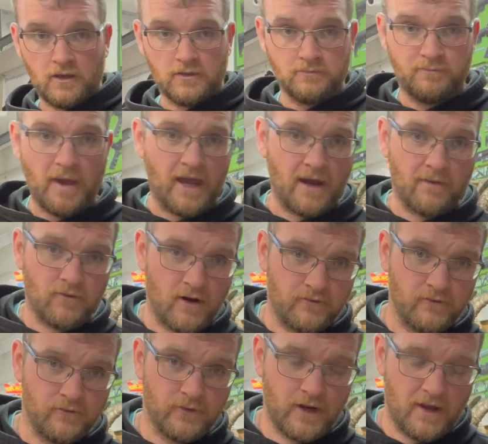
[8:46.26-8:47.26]
backup
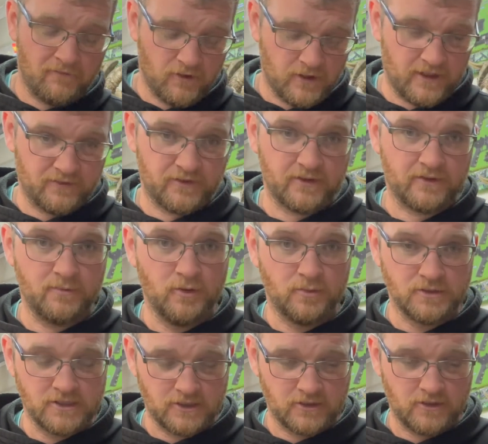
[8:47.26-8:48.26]
rifle when I haven't got enough 6mm
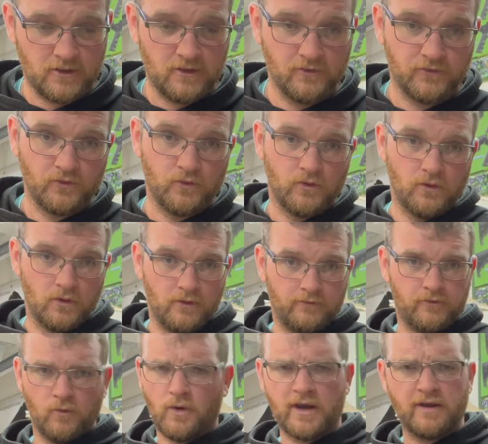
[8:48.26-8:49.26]
projectiles, or
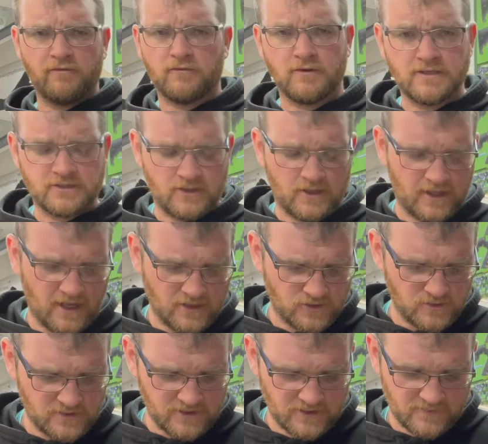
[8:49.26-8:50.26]
for whatever reason I can't
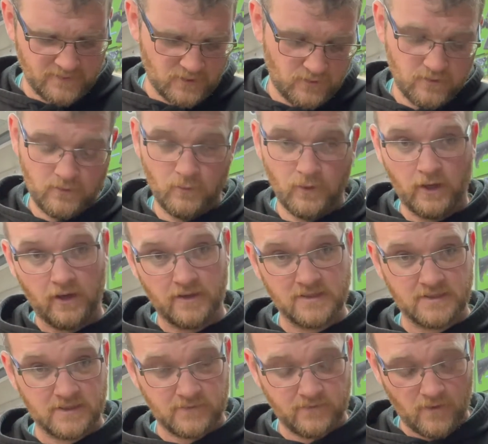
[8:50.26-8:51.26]
shoot the 6mm, we go to the
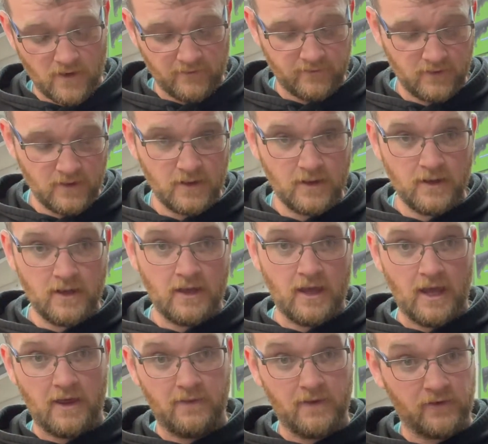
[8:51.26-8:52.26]
6.5.
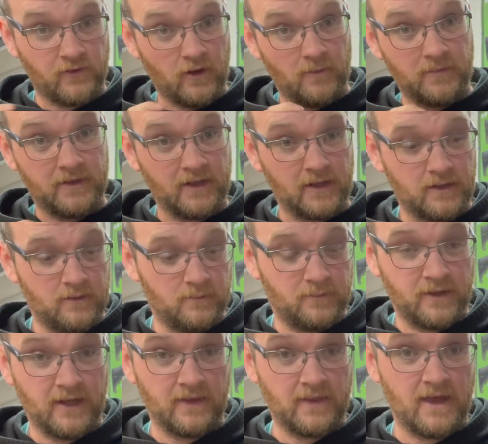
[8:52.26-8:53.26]
And this optic,
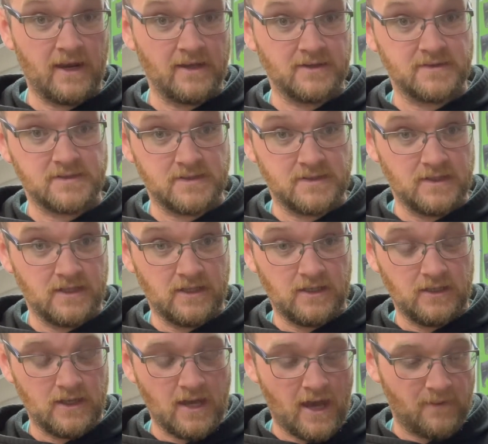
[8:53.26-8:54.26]
being that it's
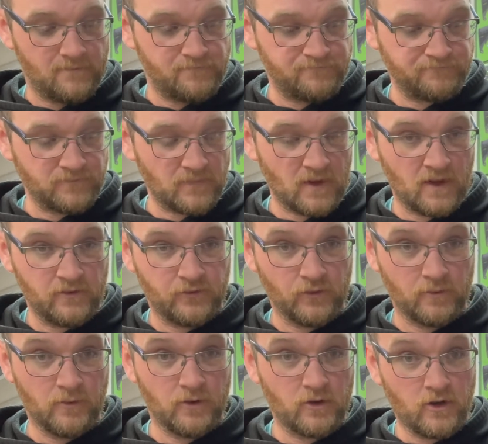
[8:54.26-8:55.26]
the sort
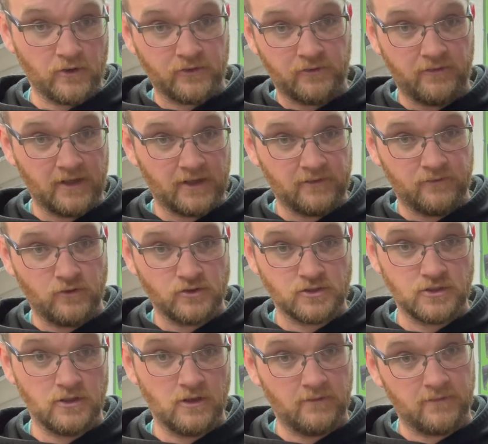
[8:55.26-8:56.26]
of more cost-effective
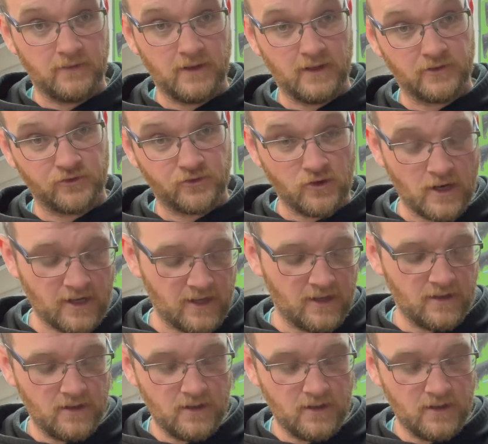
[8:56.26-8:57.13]
version of the Striker,